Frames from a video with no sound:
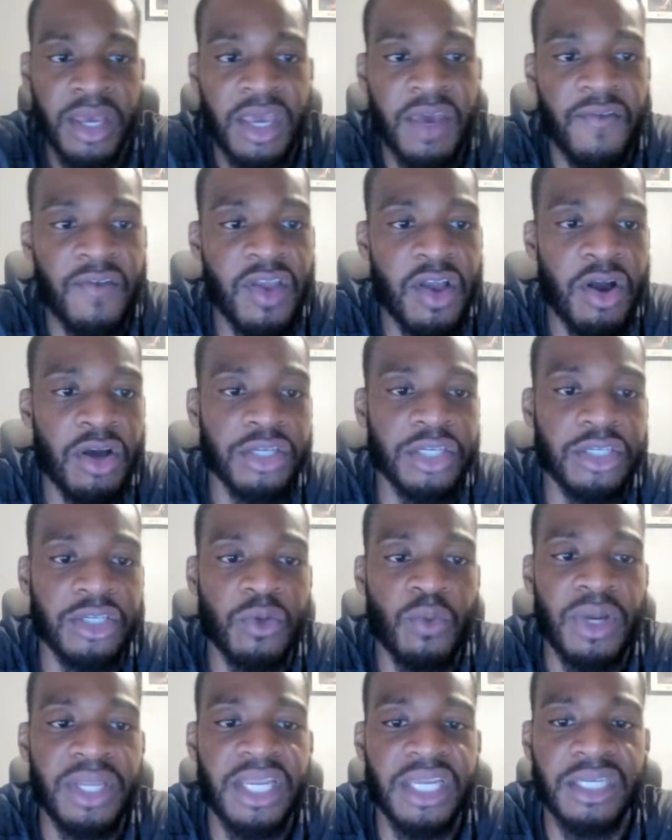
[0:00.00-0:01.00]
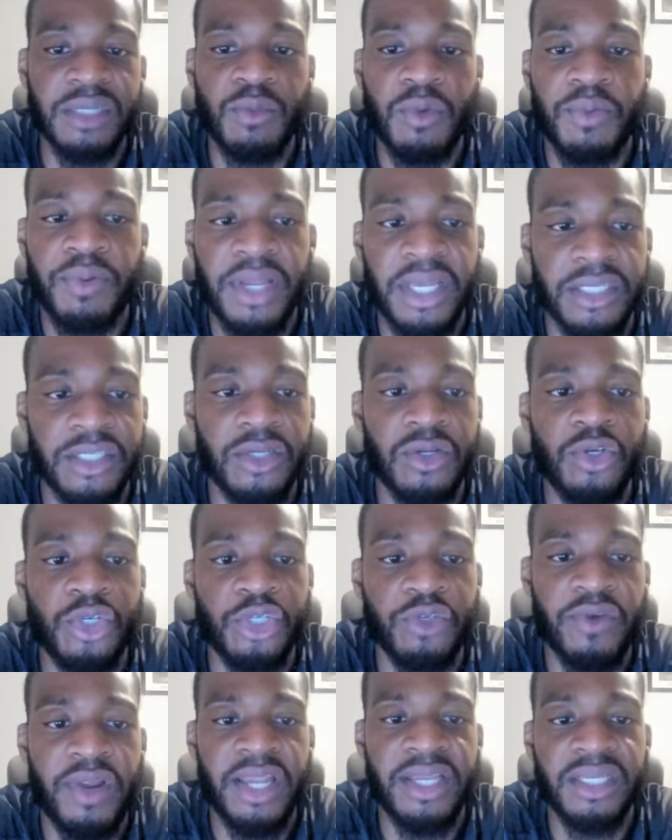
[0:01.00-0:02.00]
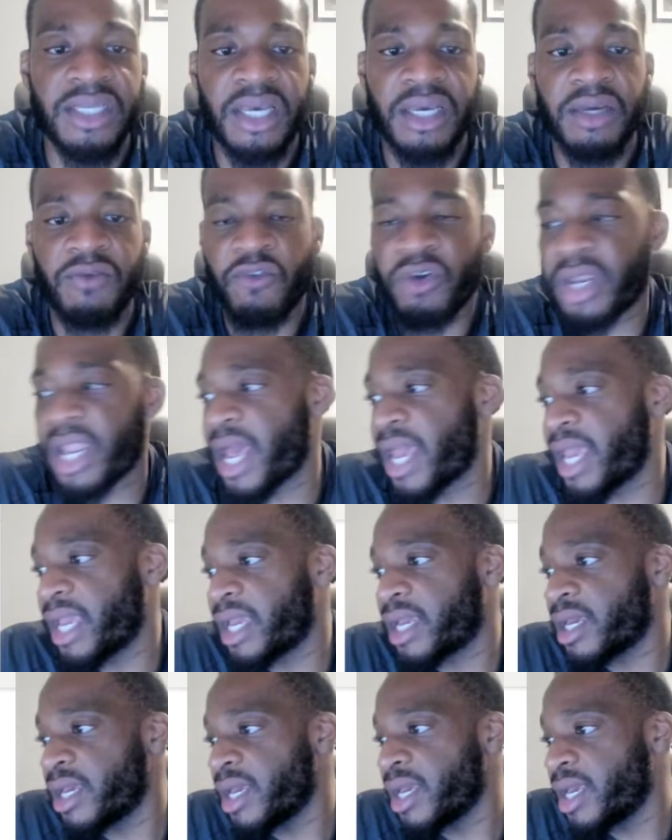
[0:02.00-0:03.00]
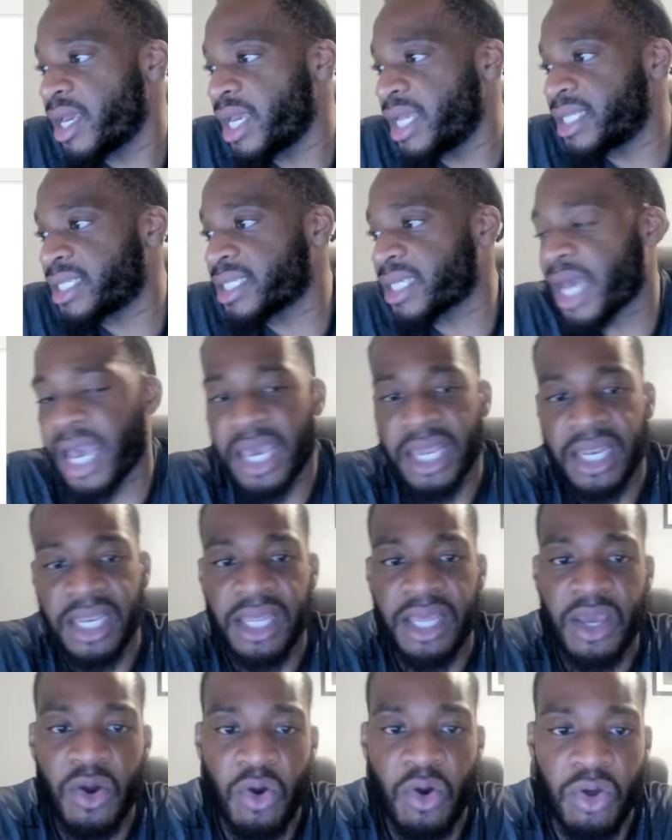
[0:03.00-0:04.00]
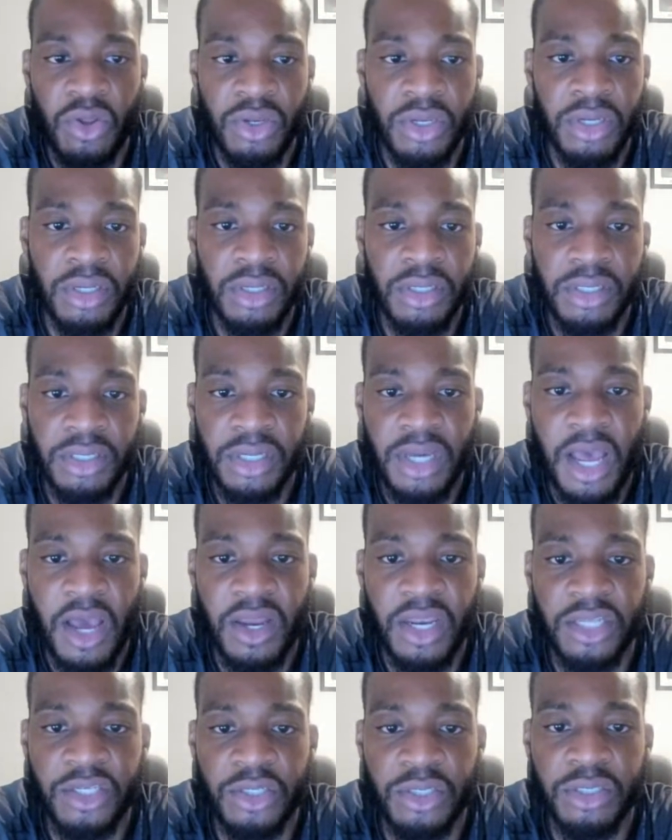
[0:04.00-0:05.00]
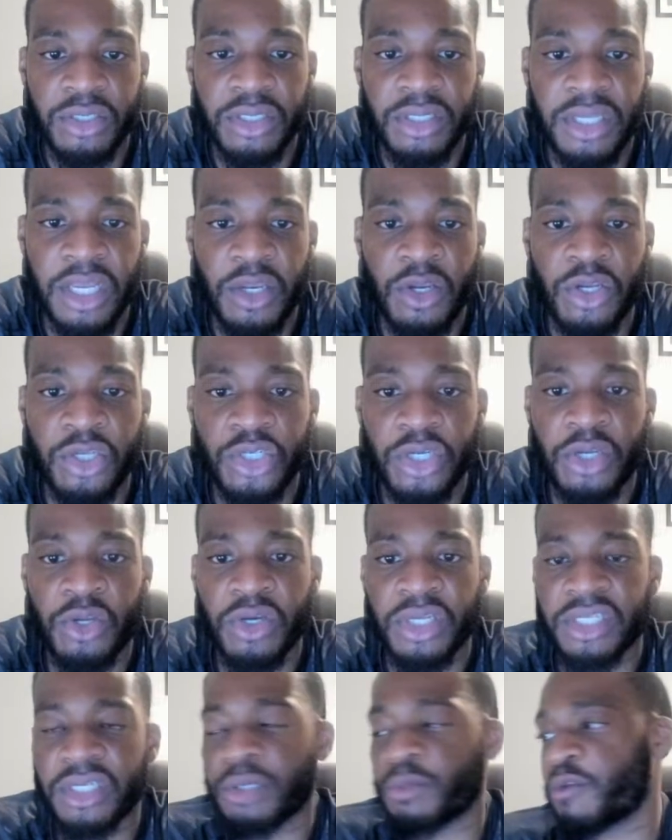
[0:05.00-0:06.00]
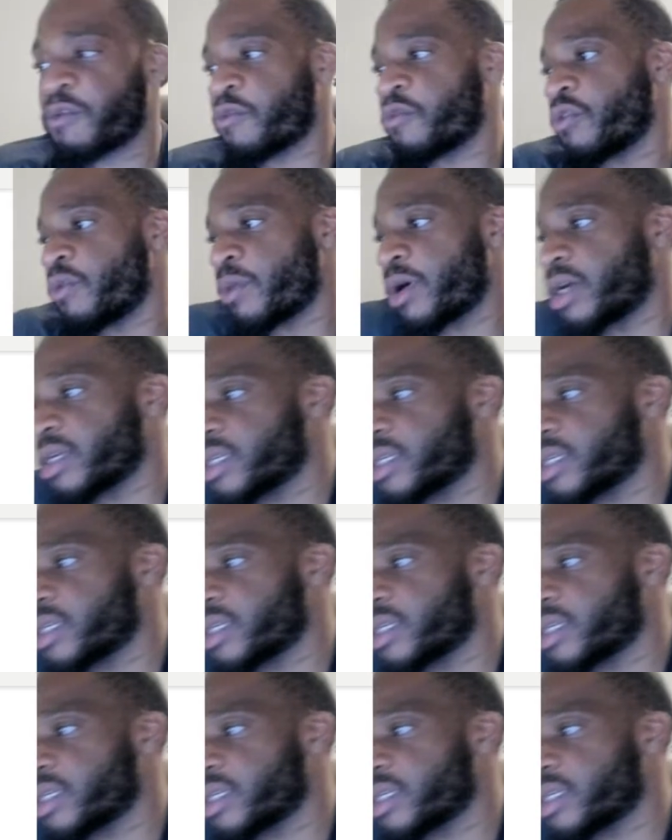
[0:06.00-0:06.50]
Giving your answer to one decimal place. Solutions relying entirely on calculator technology are not acceptable for 4